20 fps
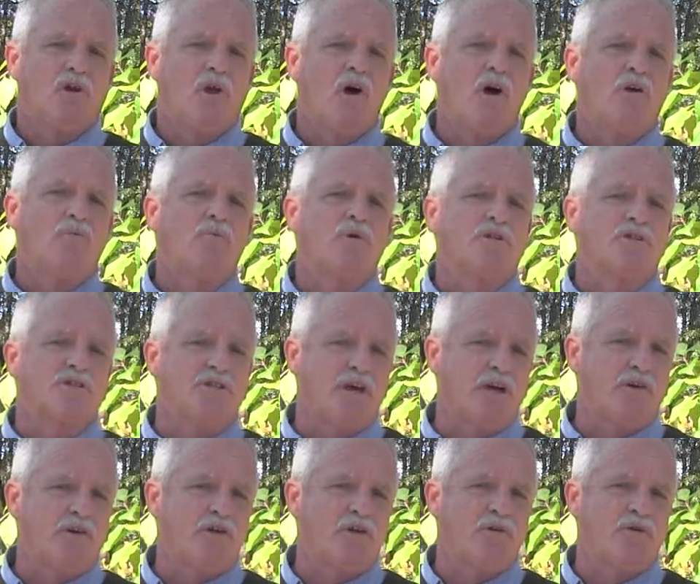lawn will
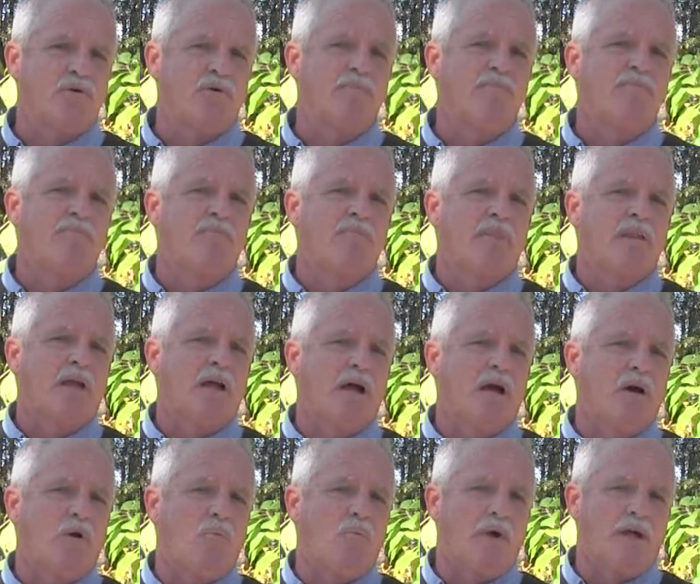tell you
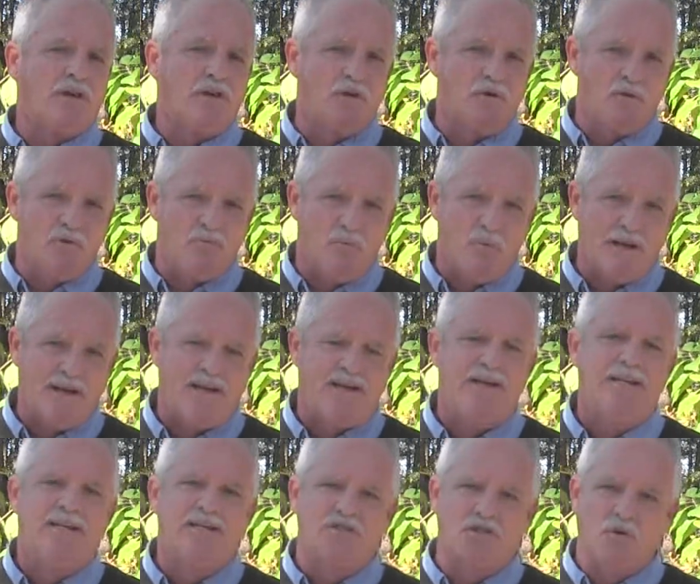when it
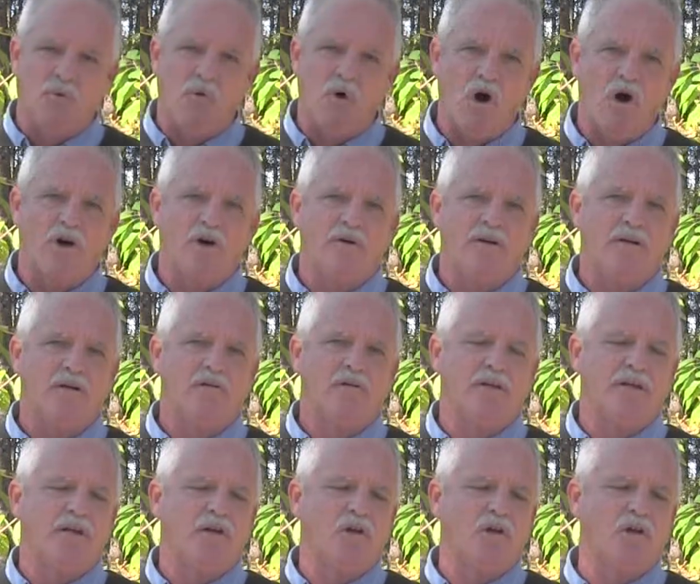needs the water. It'll
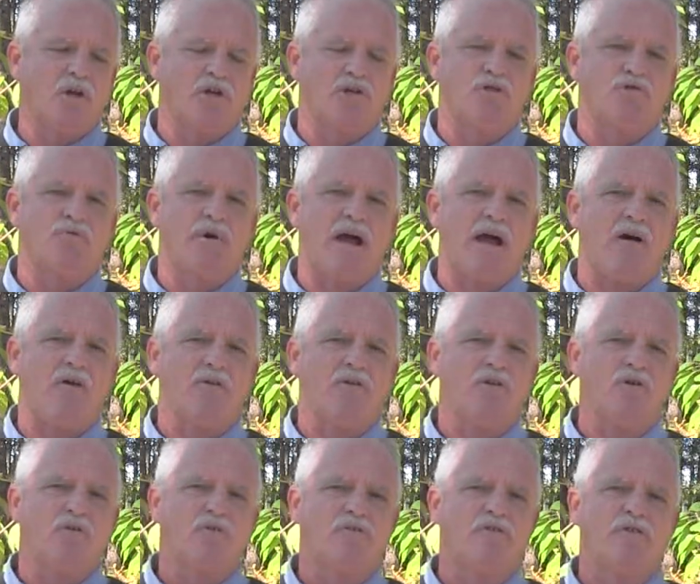look drought.
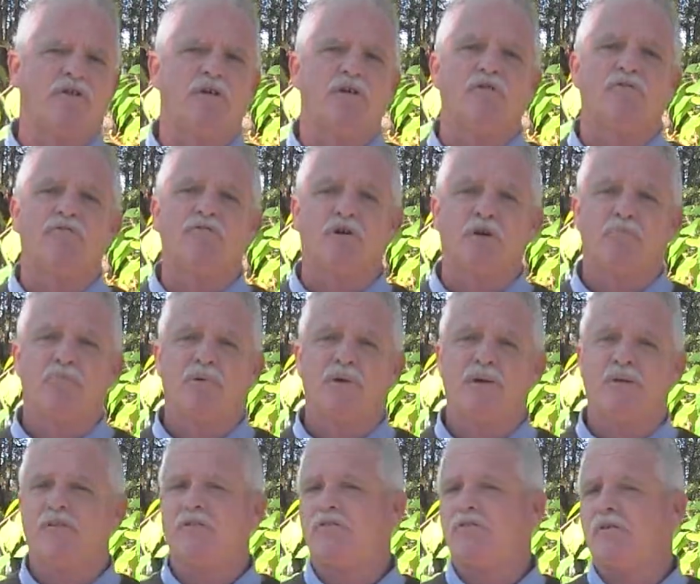You'll see your
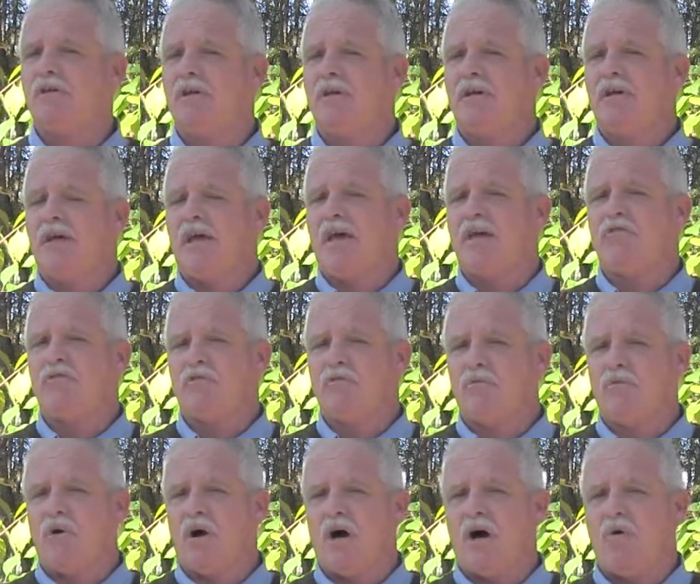footprints as you
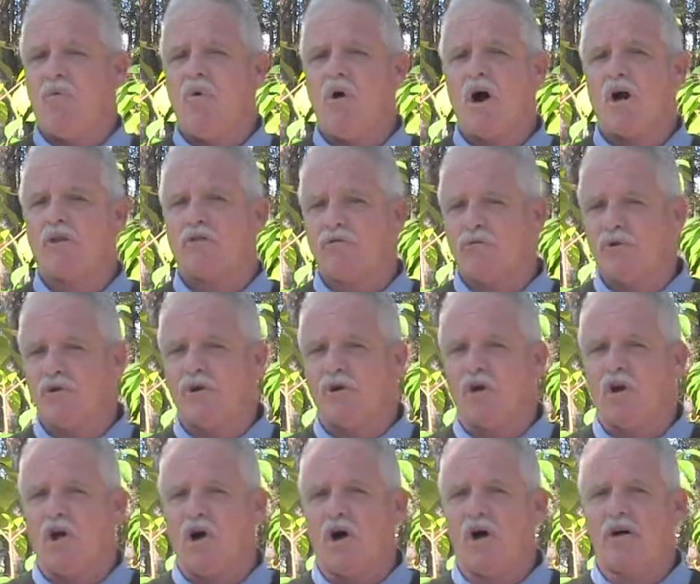walk through
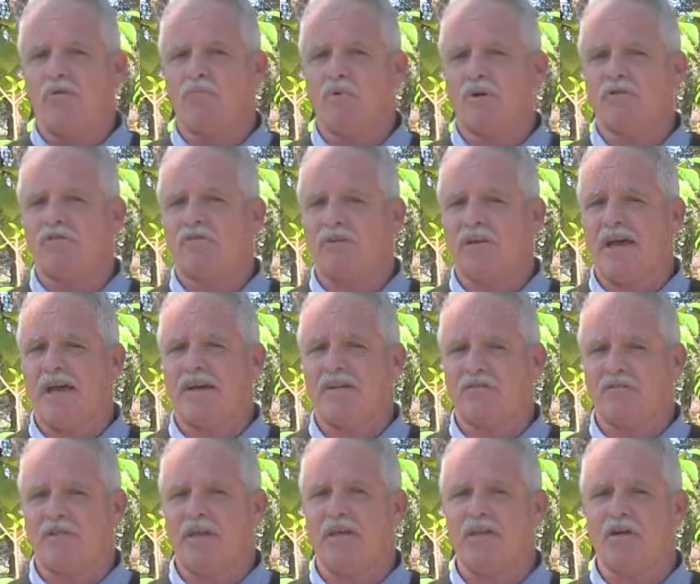your lawn. Will kind of
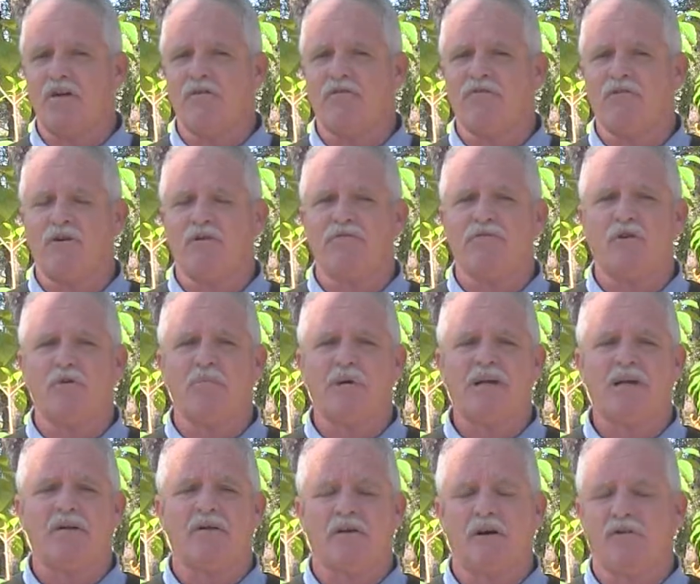stay there for a few
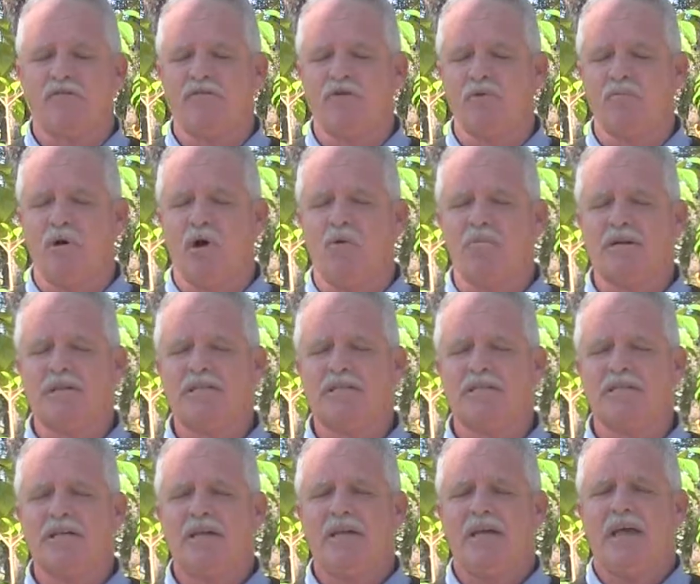
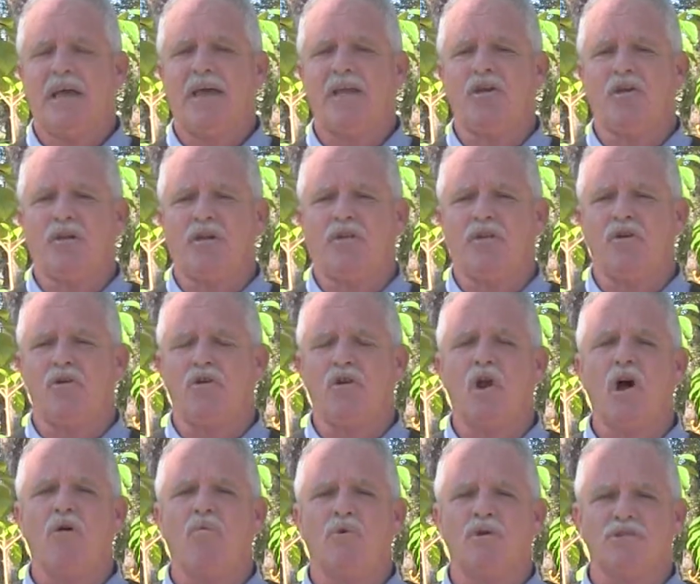moments, and your
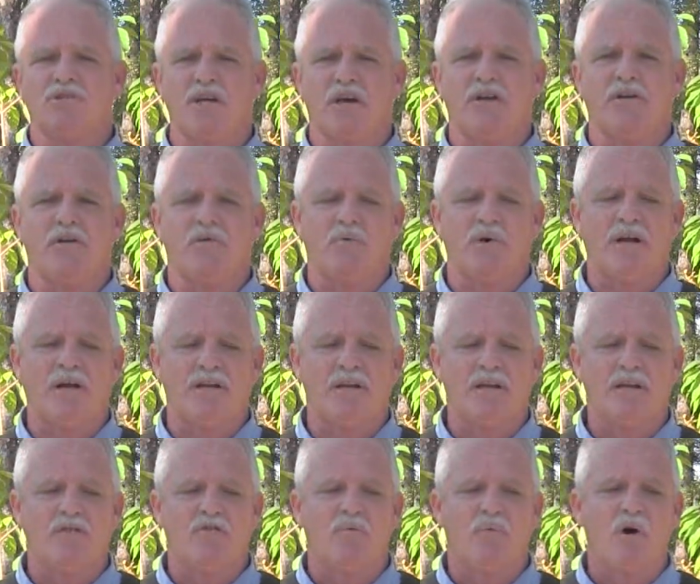lawn will tell you when it
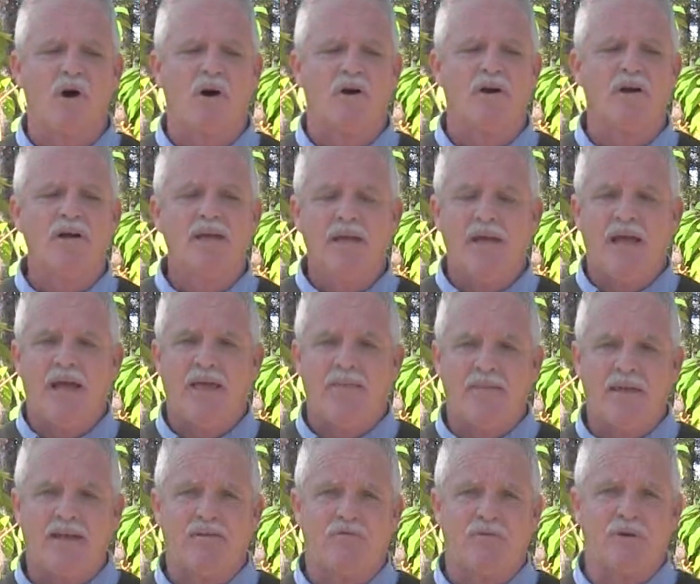needs water,
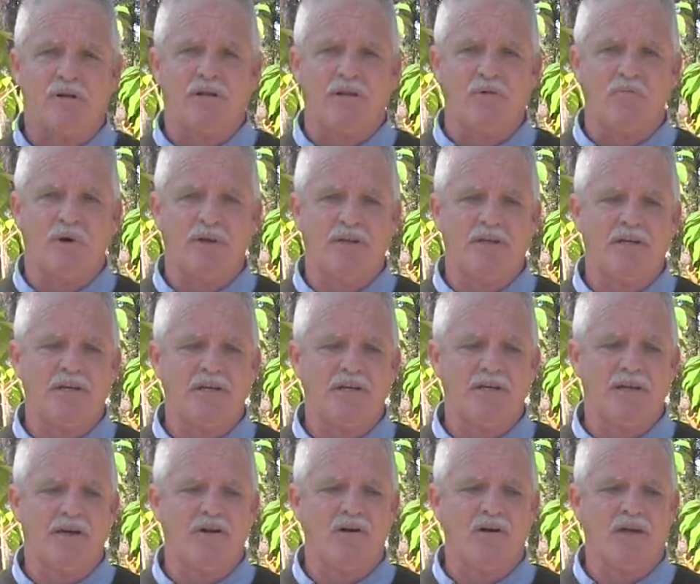and that's really when you need
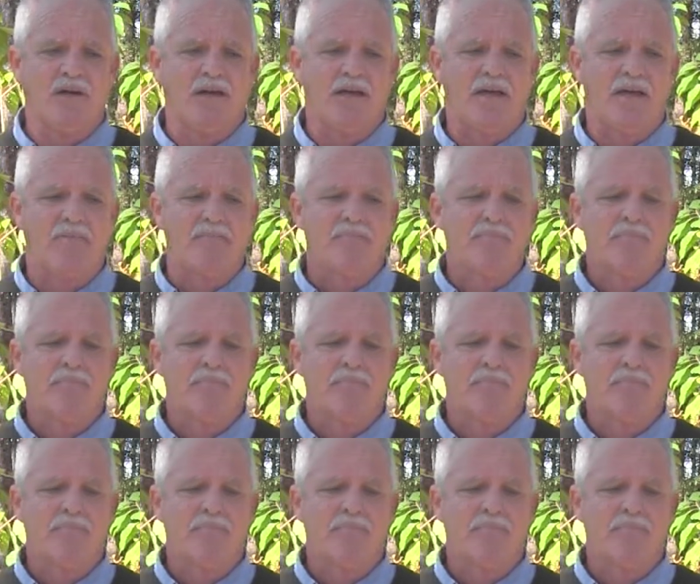to irrigate.